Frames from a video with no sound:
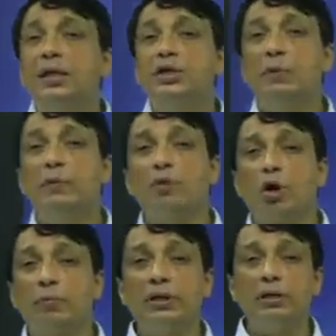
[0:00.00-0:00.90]
the shape of the
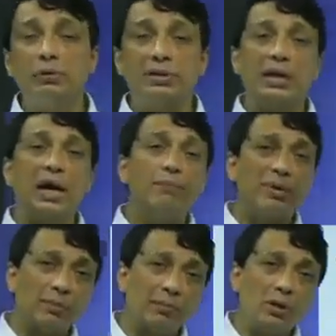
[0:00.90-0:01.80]
orbit, you will say a
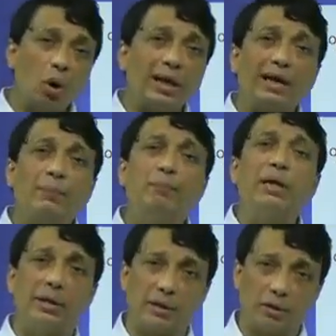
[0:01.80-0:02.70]
pyramid or like a
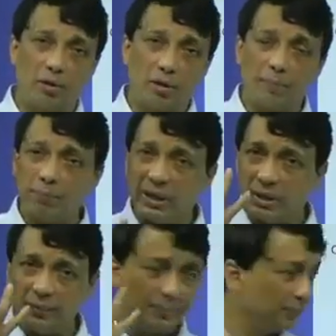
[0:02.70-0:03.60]
pier or a
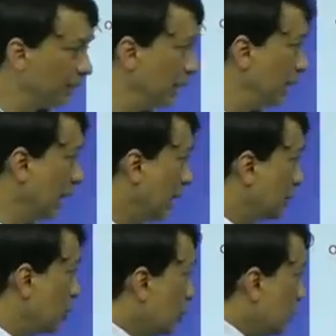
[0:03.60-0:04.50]
pier.
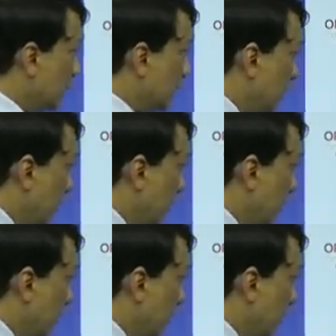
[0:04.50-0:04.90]
So this